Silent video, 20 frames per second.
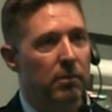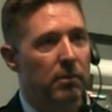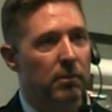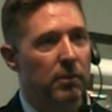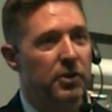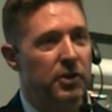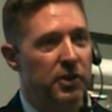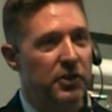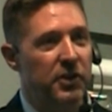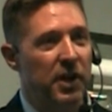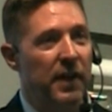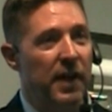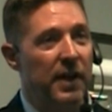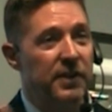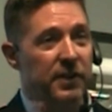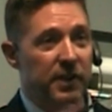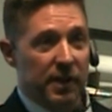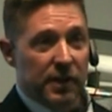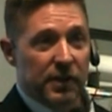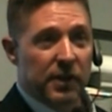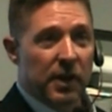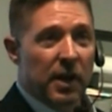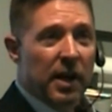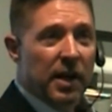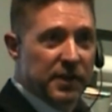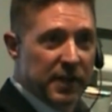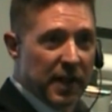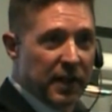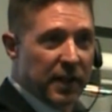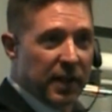let's just say
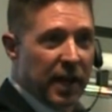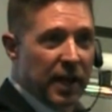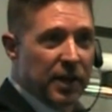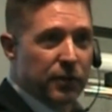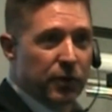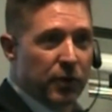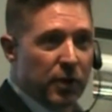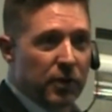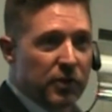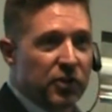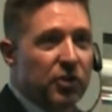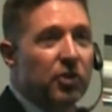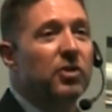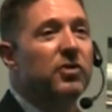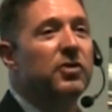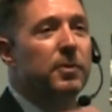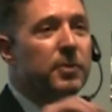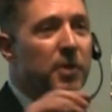is that the case for you? Serves up